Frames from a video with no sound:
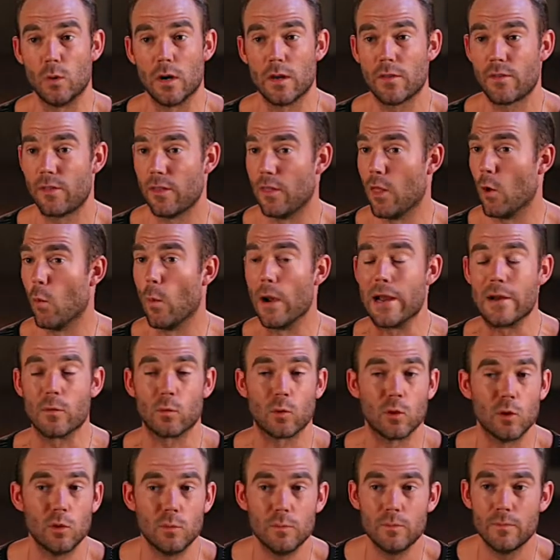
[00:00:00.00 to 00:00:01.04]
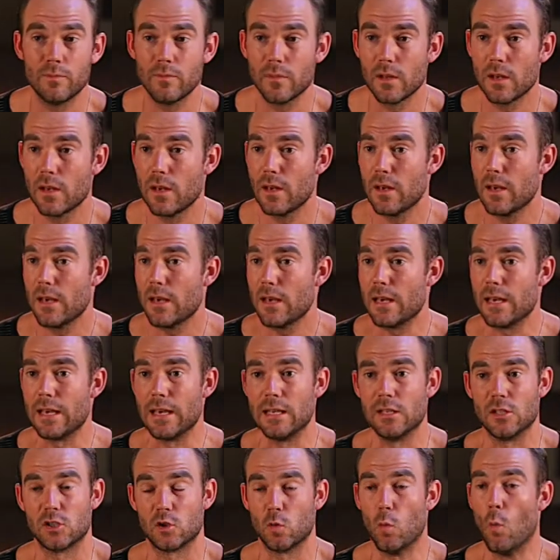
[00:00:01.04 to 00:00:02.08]
with in the weight room
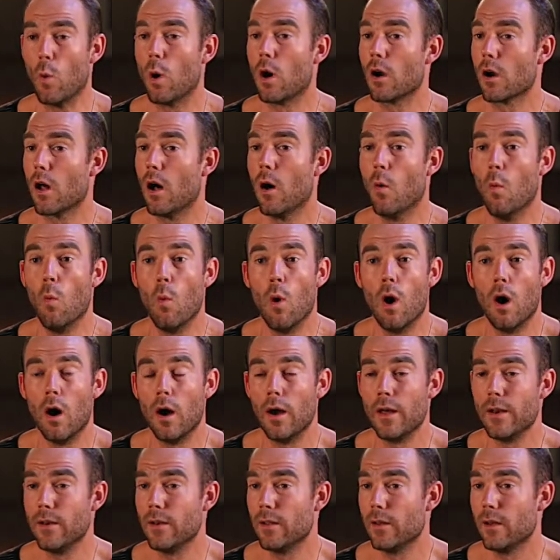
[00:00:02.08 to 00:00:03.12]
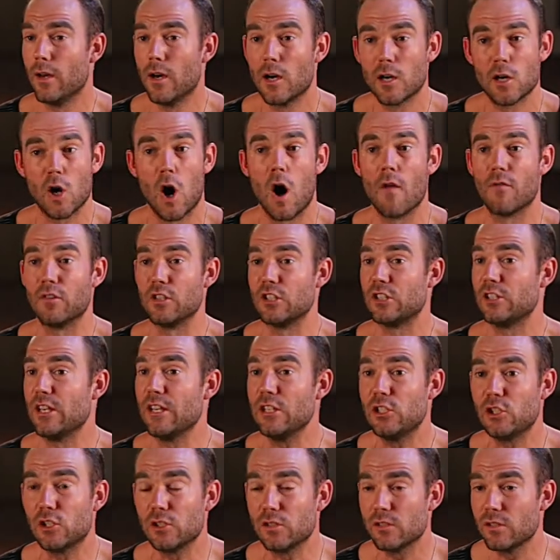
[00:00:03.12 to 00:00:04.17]
and just one on one
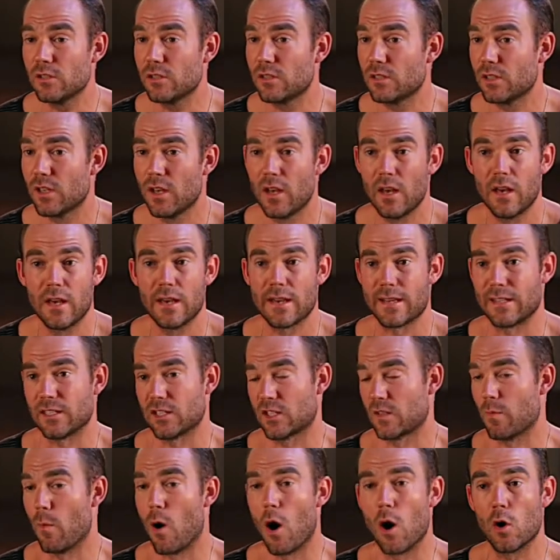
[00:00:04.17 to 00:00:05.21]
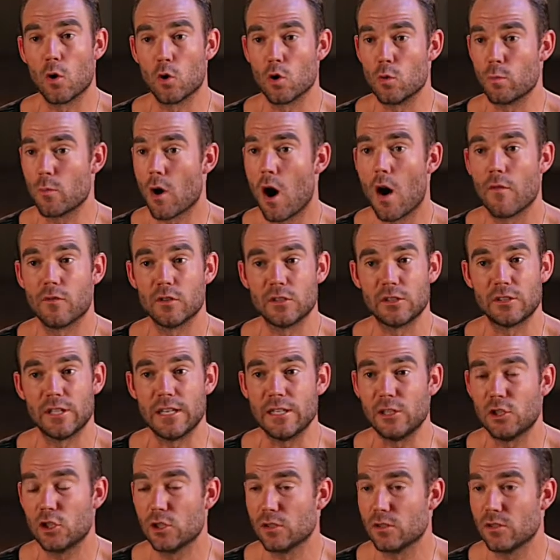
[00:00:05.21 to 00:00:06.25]
conversations and small group
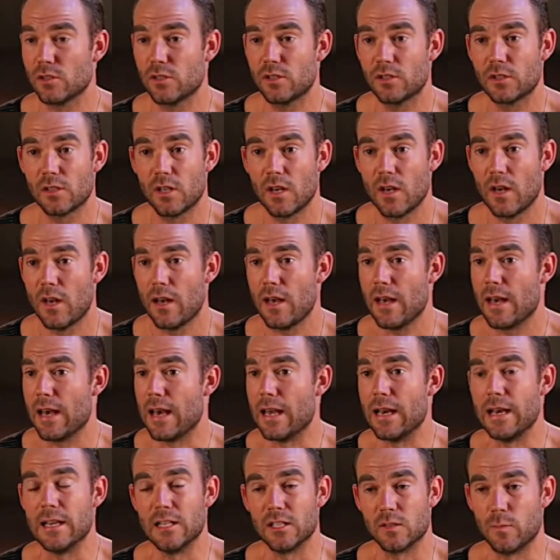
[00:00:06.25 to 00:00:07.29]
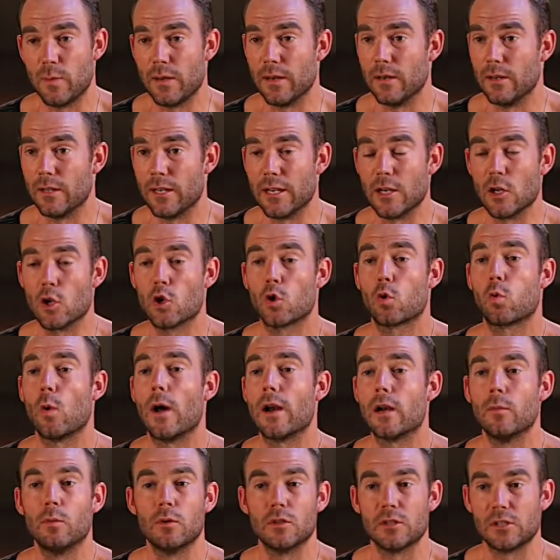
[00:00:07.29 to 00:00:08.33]
conversations. And it has been
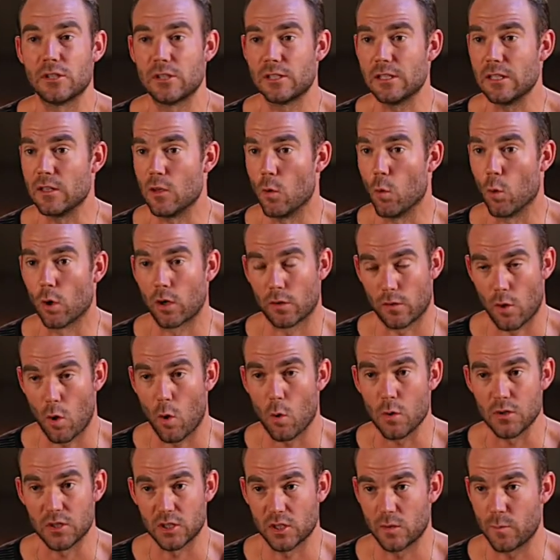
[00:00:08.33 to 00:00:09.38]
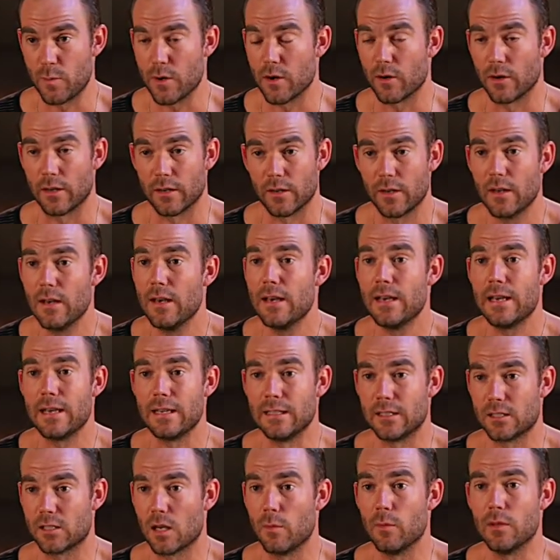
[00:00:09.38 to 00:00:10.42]
incredible to see the work of the Holy Spirit
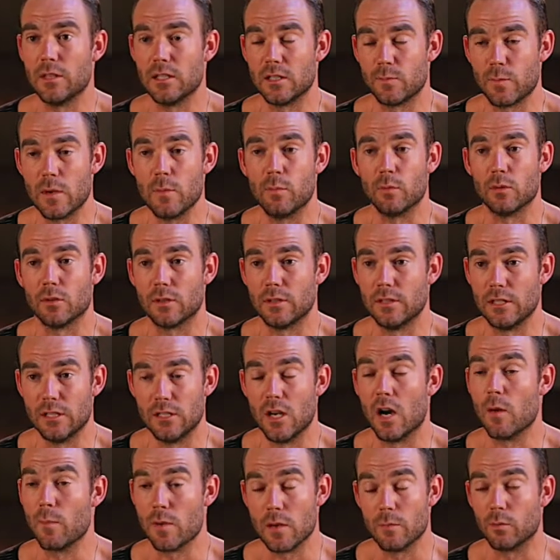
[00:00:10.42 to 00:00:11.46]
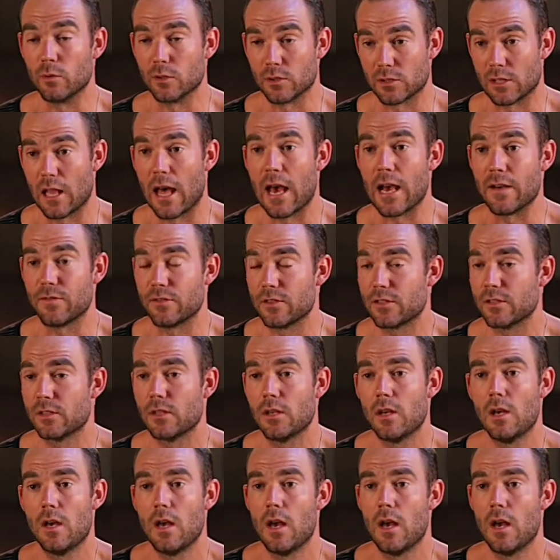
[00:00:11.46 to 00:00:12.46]
in some of these people, in these young people's lives.